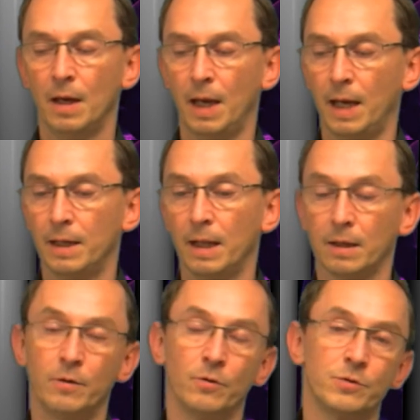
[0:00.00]
And
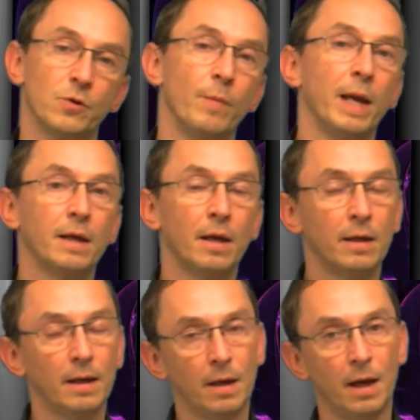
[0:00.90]
that can also make
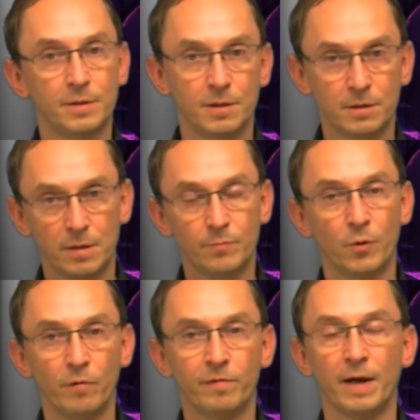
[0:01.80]
ICC
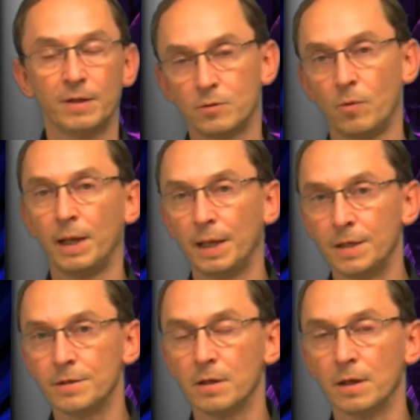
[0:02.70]
profiles quite
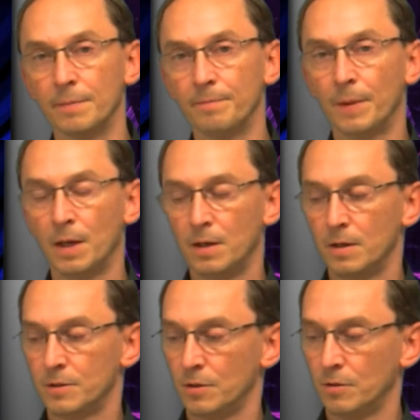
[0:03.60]
easily.
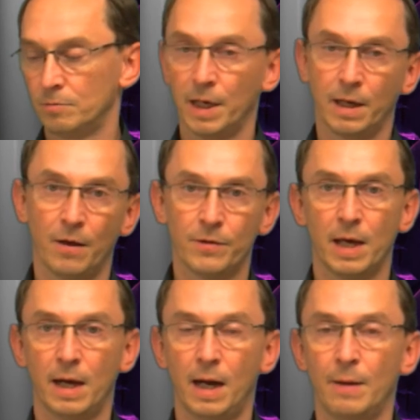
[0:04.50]
So check out
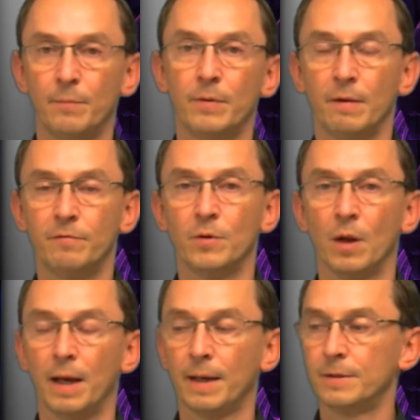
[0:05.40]
that app if you
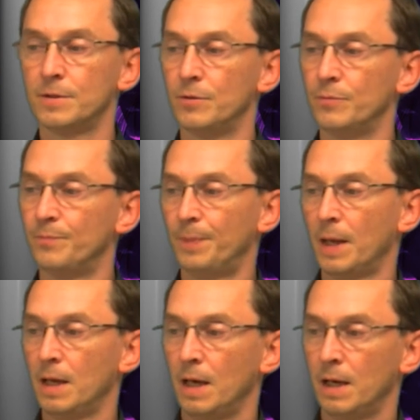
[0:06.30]
like too.
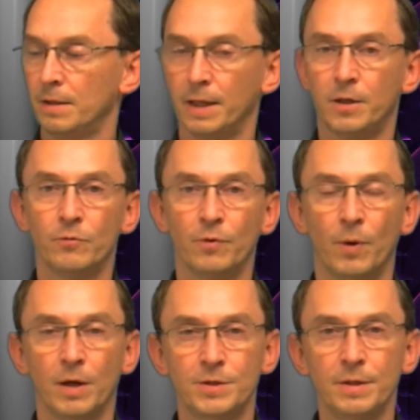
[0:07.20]
Thank you for
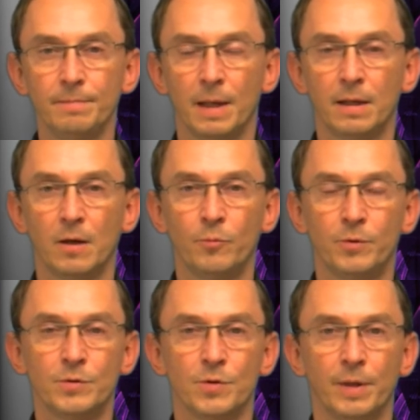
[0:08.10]
watching and I hope
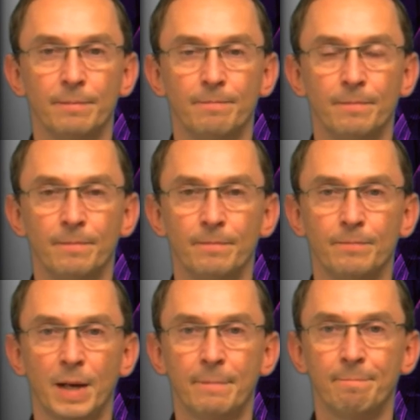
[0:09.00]
you enjoy it.
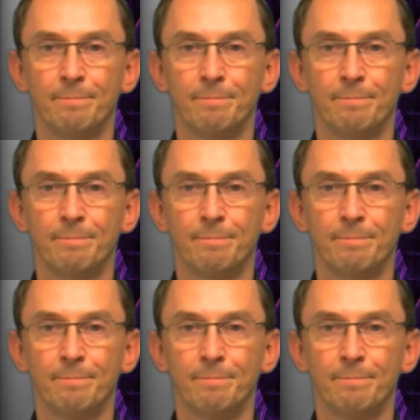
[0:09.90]
Bye.